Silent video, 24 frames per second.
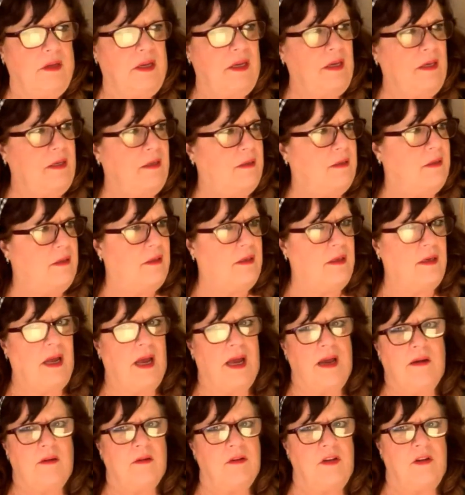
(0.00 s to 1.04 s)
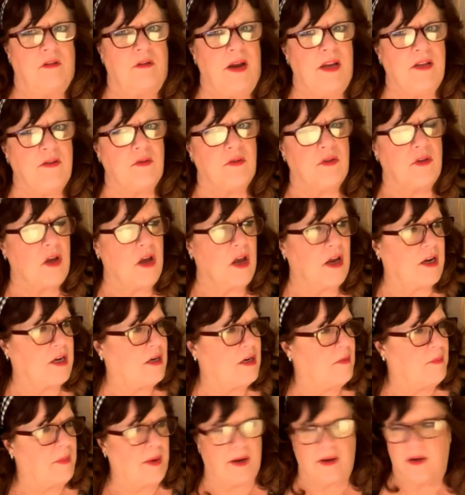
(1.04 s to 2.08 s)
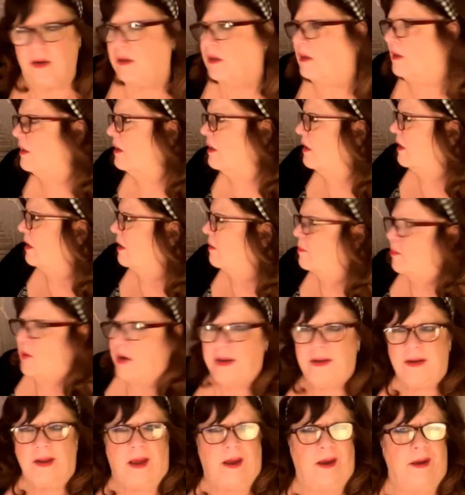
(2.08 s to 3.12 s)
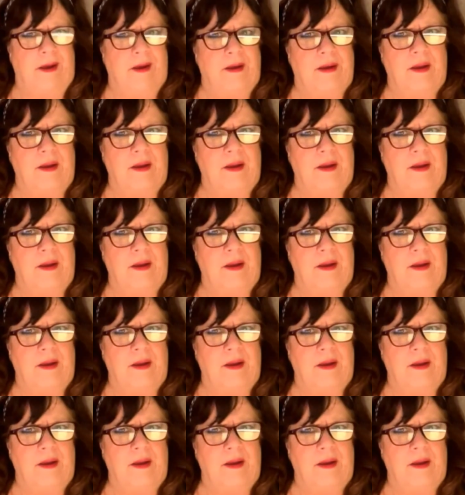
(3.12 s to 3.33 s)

And you guys were talking about a Brenda.